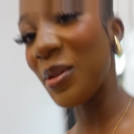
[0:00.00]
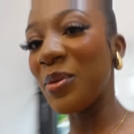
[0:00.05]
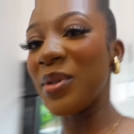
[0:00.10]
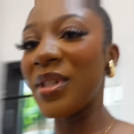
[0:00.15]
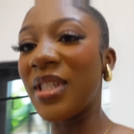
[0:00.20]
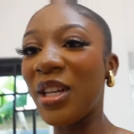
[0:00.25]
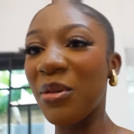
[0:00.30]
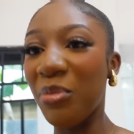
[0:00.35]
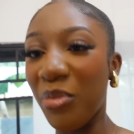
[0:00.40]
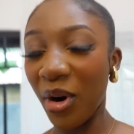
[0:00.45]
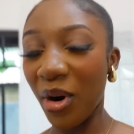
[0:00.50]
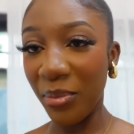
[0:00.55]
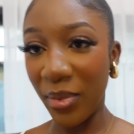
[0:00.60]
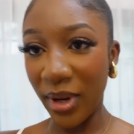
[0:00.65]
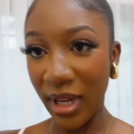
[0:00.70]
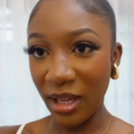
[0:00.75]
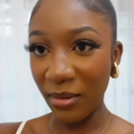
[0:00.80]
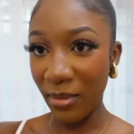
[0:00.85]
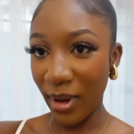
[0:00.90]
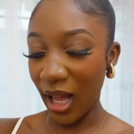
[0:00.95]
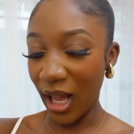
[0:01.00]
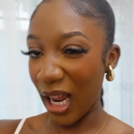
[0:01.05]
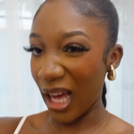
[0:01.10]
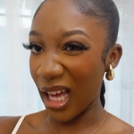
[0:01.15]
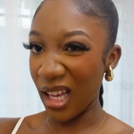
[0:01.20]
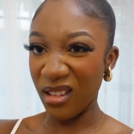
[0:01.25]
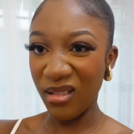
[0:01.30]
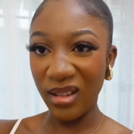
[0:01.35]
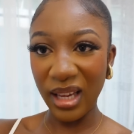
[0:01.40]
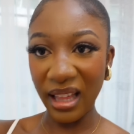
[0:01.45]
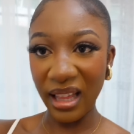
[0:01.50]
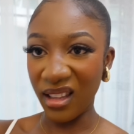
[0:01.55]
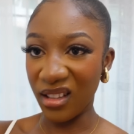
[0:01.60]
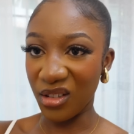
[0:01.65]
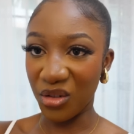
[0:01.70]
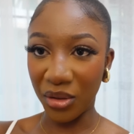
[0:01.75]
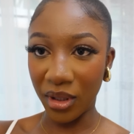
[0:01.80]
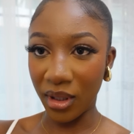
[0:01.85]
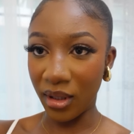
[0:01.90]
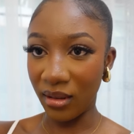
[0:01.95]
won't see it properly but like you get the
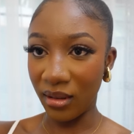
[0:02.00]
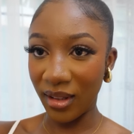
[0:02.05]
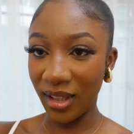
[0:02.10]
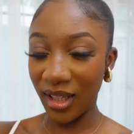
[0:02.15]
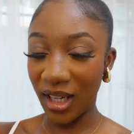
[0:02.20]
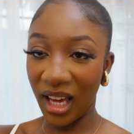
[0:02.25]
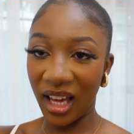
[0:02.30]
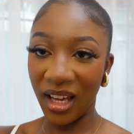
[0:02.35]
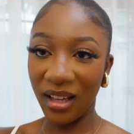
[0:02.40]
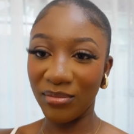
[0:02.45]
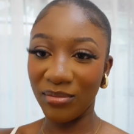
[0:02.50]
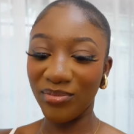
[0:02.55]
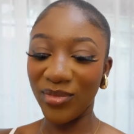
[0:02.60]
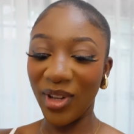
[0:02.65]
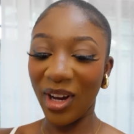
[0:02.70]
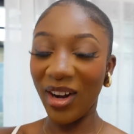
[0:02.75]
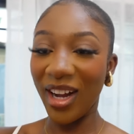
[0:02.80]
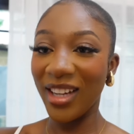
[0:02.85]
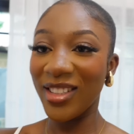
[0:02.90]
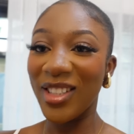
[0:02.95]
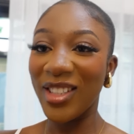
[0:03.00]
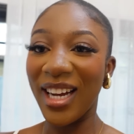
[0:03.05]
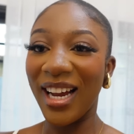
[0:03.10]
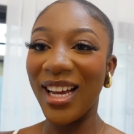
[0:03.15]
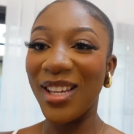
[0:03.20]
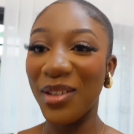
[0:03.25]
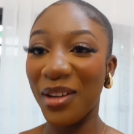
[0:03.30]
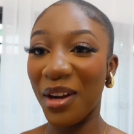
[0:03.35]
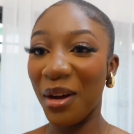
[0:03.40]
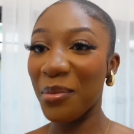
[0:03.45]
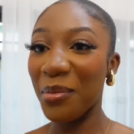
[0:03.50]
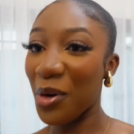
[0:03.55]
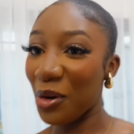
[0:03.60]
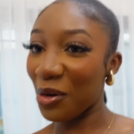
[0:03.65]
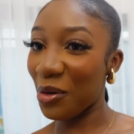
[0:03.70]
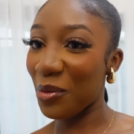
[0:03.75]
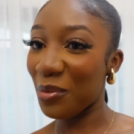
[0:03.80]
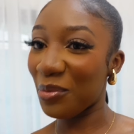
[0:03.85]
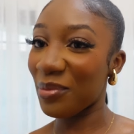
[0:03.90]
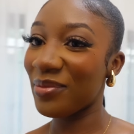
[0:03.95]
drill okay i'll catch you guys when i'm
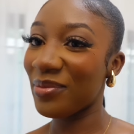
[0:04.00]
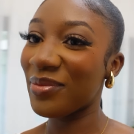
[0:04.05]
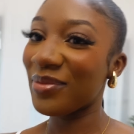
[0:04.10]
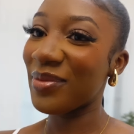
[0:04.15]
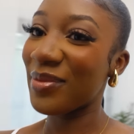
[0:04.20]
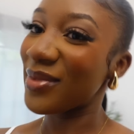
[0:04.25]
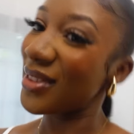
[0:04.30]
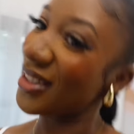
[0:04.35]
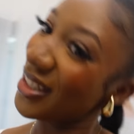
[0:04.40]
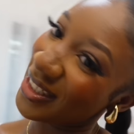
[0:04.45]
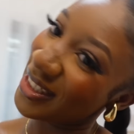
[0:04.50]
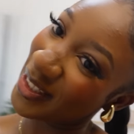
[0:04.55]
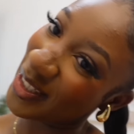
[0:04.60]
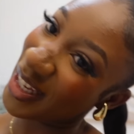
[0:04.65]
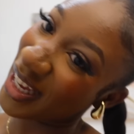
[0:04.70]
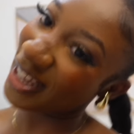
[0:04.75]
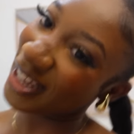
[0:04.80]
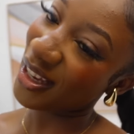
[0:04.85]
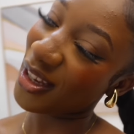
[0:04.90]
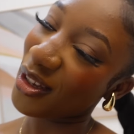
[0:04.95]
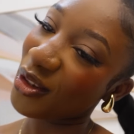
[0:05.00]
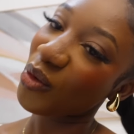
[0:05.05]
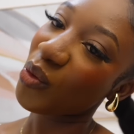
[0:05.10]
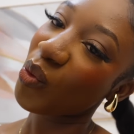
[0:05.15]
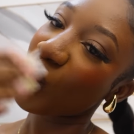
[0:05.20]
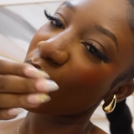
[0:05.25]
home okay